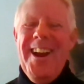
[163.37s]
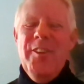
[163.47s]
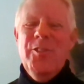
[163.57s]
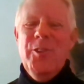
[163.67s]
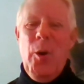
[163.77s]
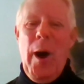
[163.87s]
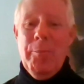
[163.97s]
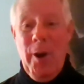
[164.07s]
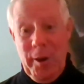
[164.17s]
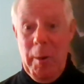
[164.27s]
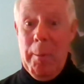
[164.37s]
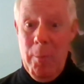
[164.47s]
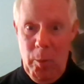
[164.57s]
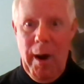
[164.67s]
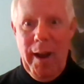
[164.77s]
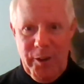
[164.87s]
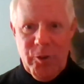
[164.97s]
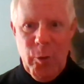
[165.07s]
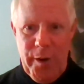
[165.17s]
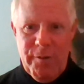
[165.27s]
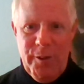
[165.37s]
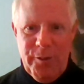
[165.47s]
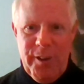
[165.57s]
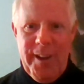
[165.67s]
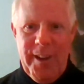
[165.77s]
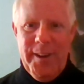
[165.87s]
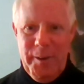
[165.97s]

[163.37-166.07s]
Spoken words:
And so I'm talking about mobile in 2015,